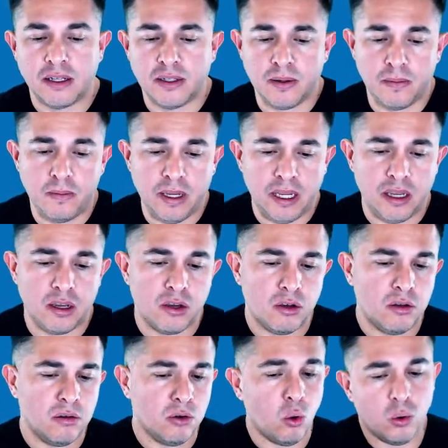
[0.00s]
to
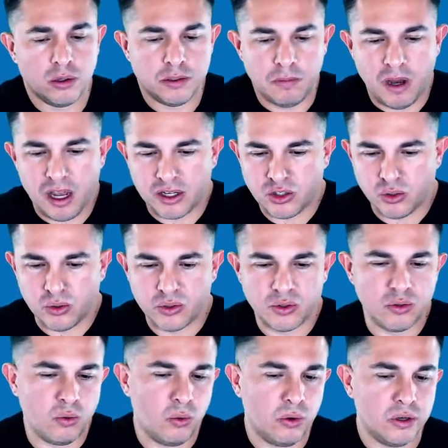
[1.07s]
being course
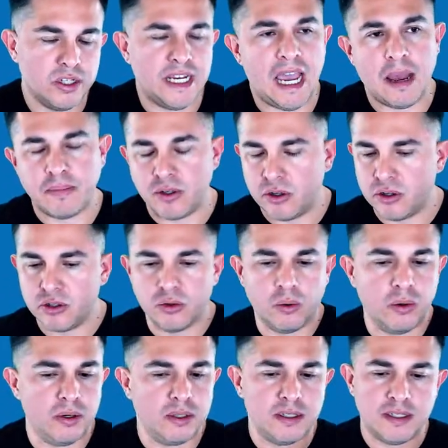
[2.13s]
modules or chapters
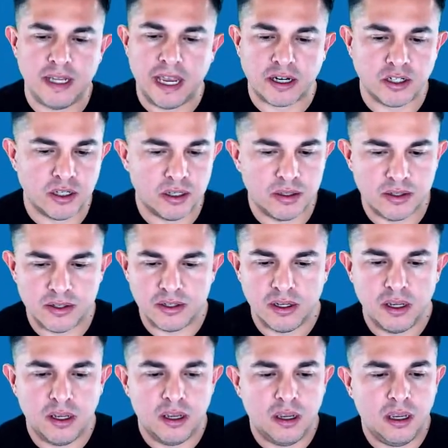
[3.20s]
or sections,
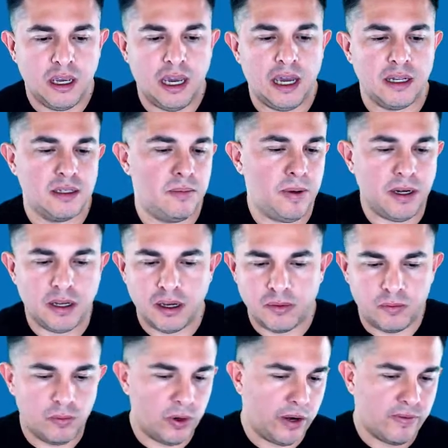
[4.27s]
depending
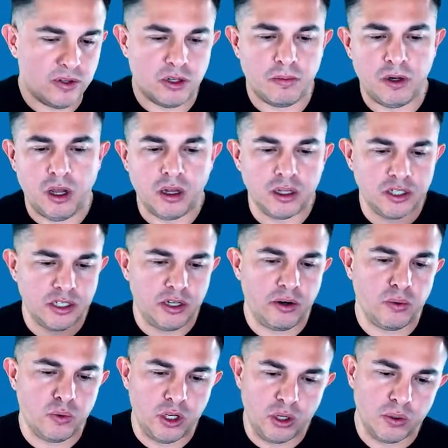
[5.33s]
on whatever terminology
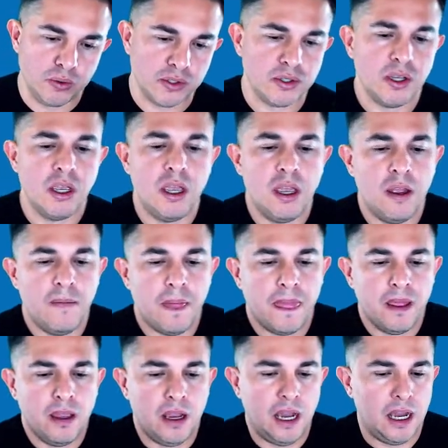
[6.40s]
you use.
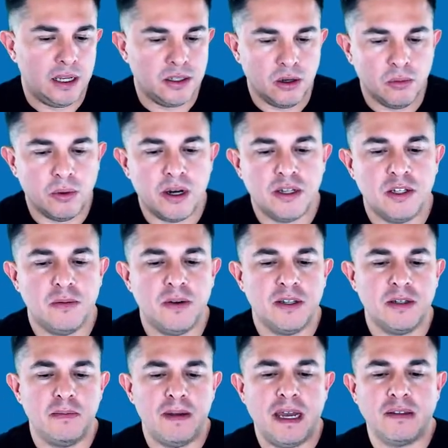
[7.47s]
Don't worry too
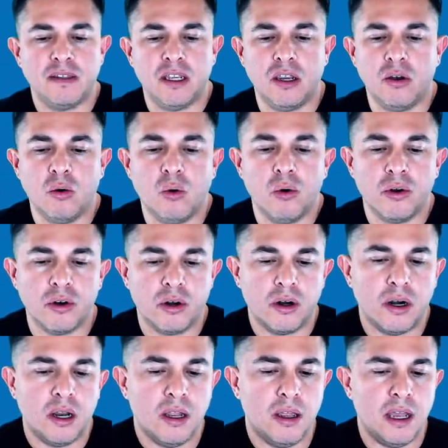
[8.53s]
much about the
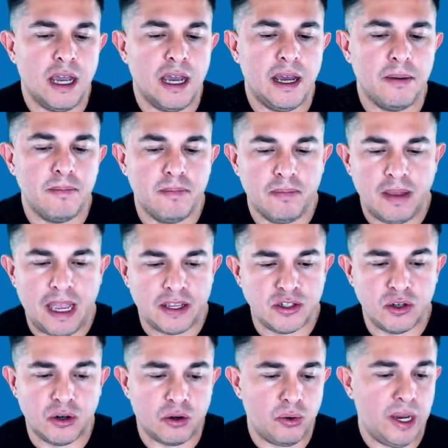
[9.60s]
order
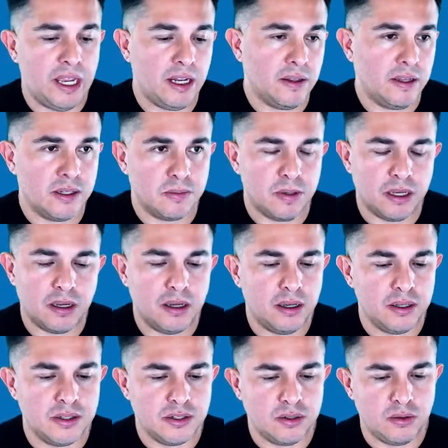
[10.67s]
as you're creating these
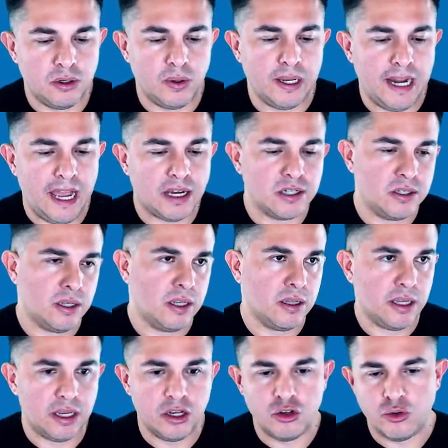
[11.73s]
because you can actually
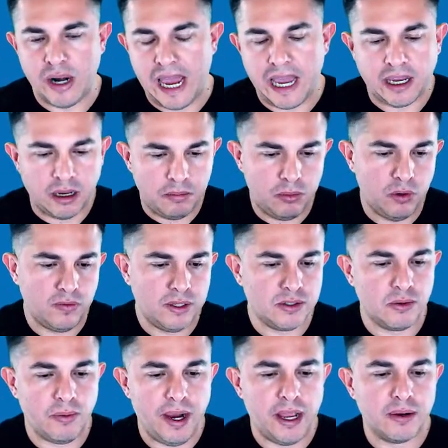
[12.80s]
click and drag and move
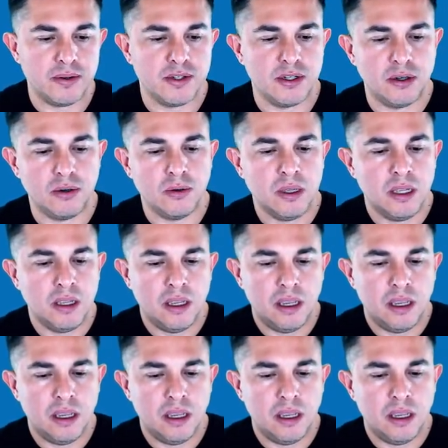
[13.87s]
these around, so